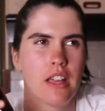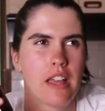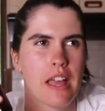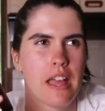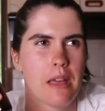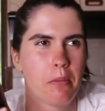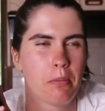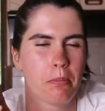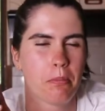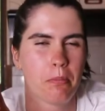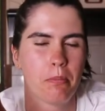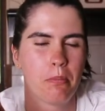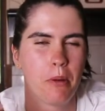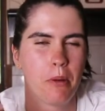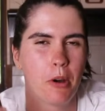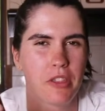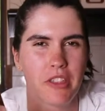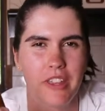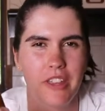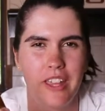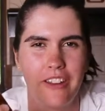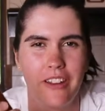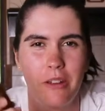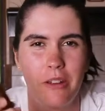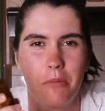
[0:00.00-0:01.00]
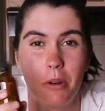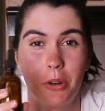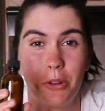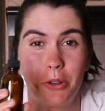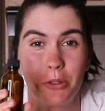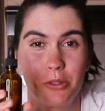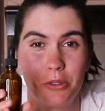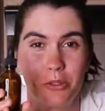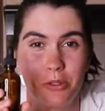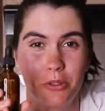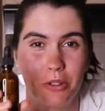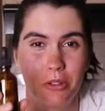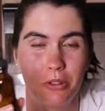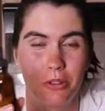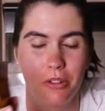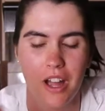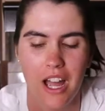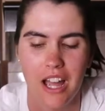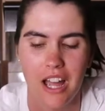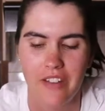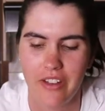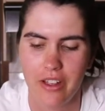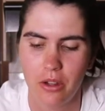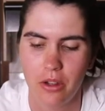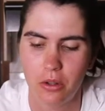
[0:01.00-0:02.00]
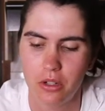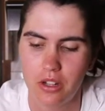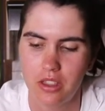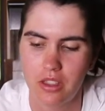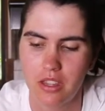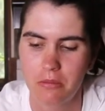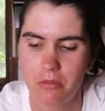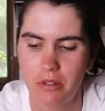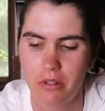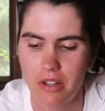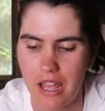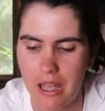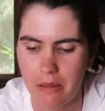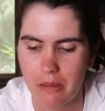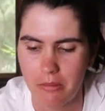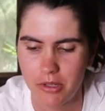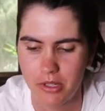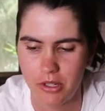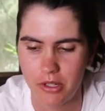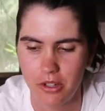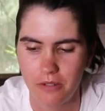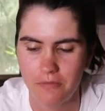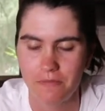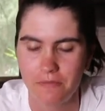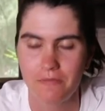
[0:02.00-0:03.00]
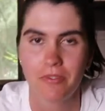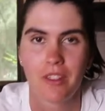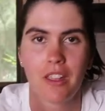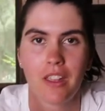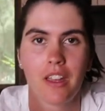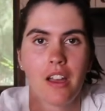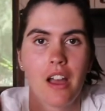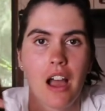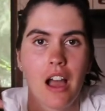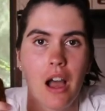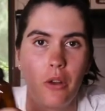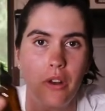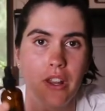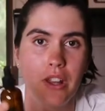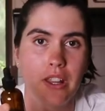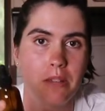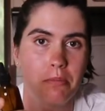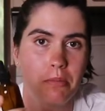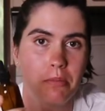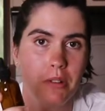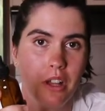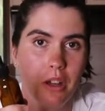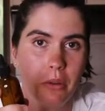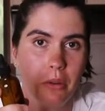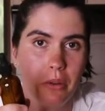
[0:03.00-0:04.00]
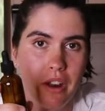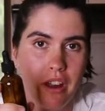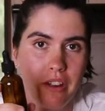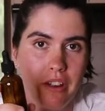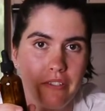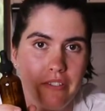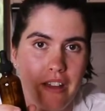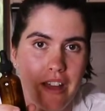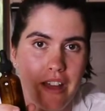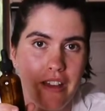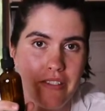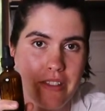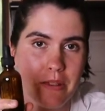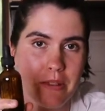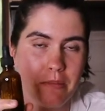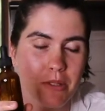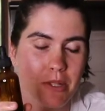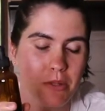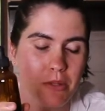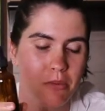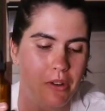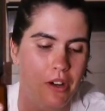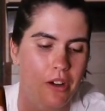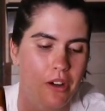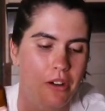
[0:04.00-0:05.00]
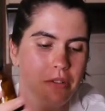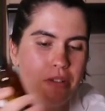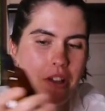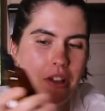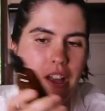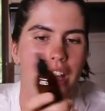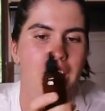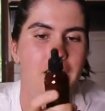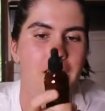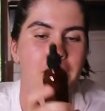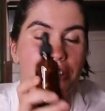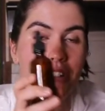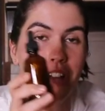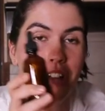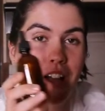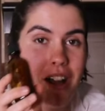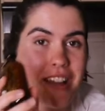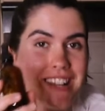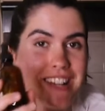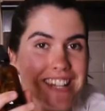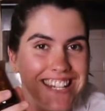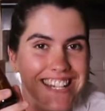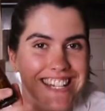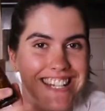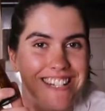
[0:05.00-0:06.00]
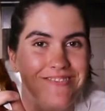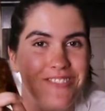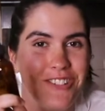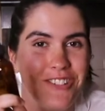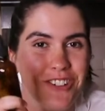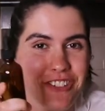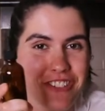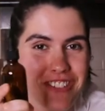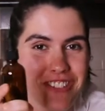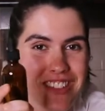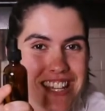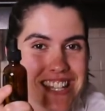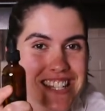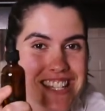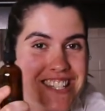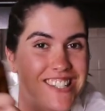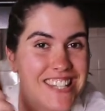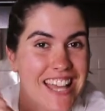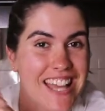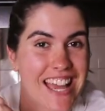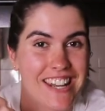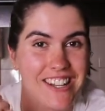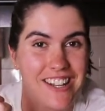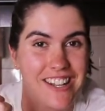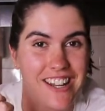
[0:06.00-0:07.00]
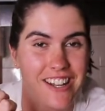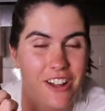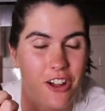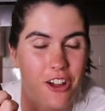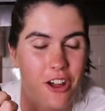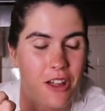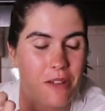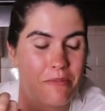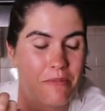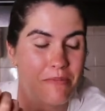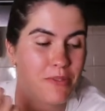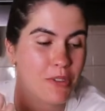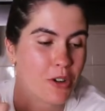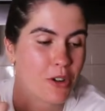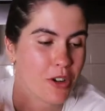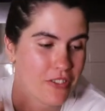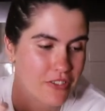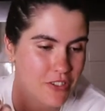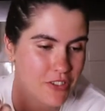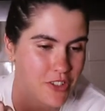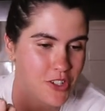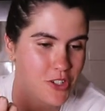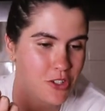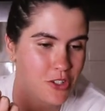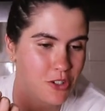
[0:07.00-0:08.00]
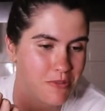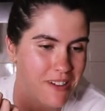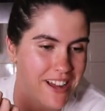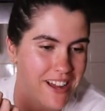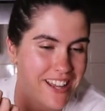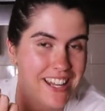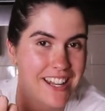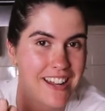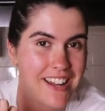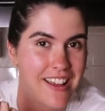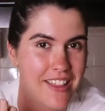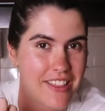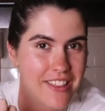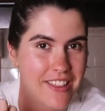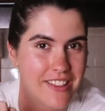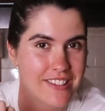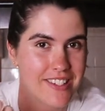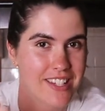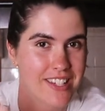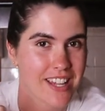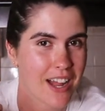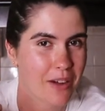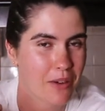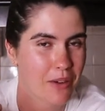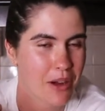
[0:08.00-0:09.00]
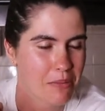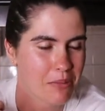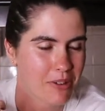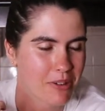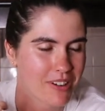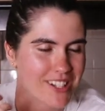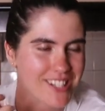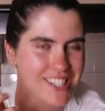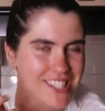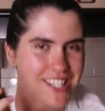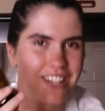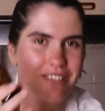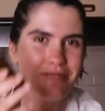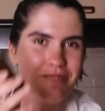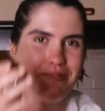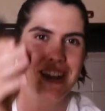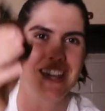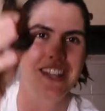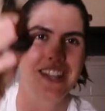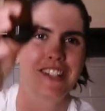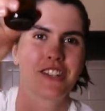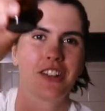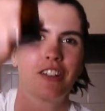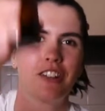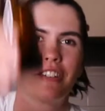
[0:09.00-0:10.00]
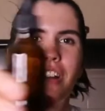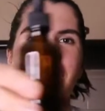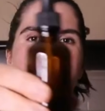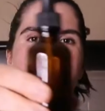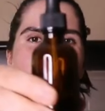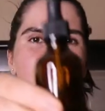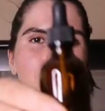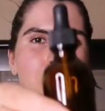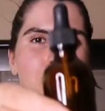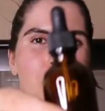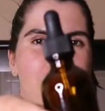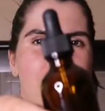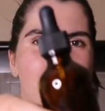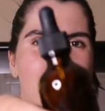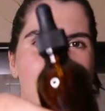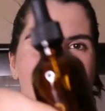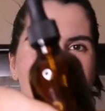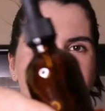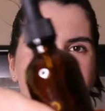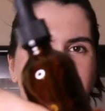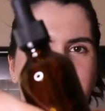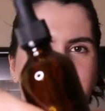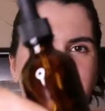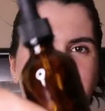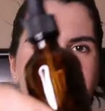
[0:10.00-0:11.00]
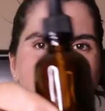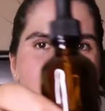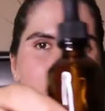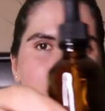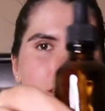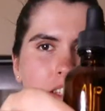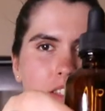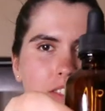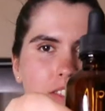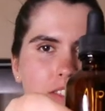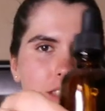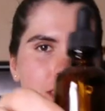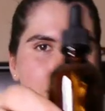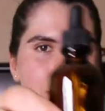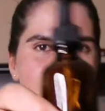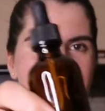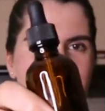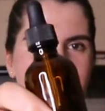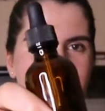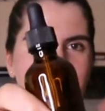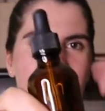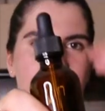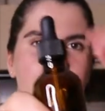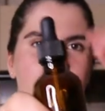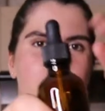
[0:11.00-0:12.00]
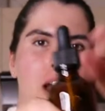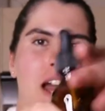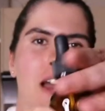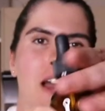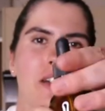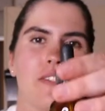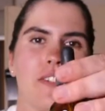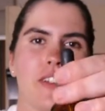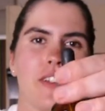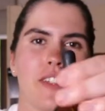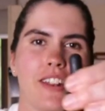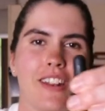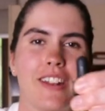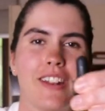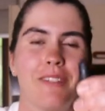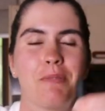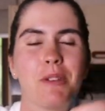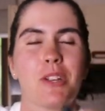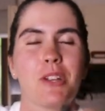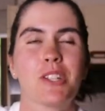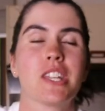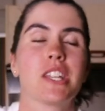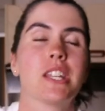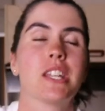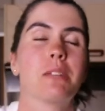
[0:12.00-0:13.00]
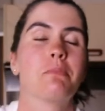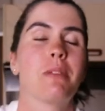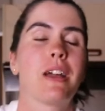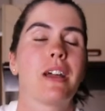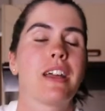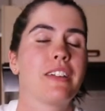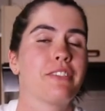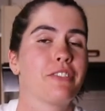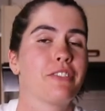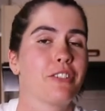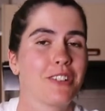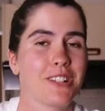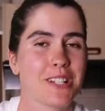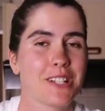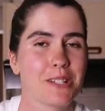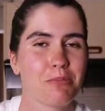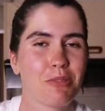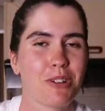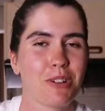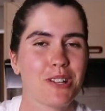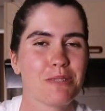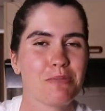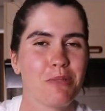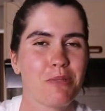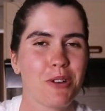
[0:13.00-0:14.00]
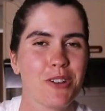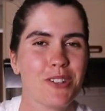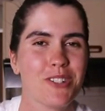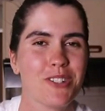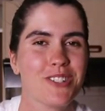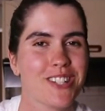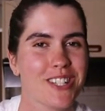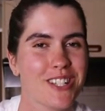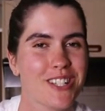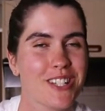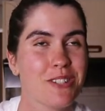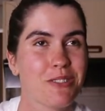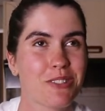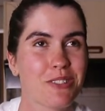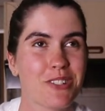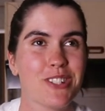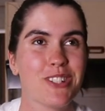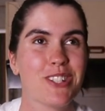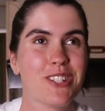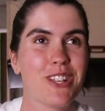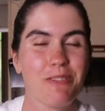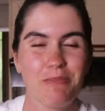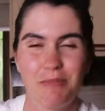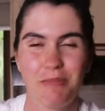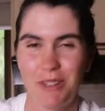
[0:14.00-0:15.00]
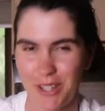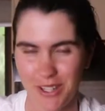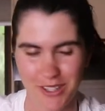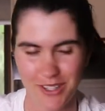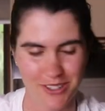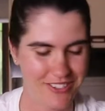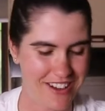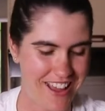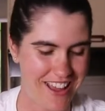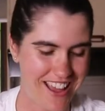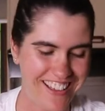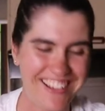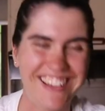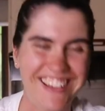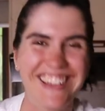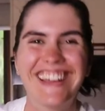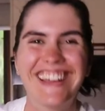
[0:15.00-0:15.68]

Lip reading: apothecary bottles to arrive. I ordered them on Amazon. I'll link below where I found them as well. So I needed more of these because I had none at home. Well, I've used all mine in other DIY products that I've made. So I've been waiting on these to arrive, and because I didn't pay for express postage, because I'm like, nah,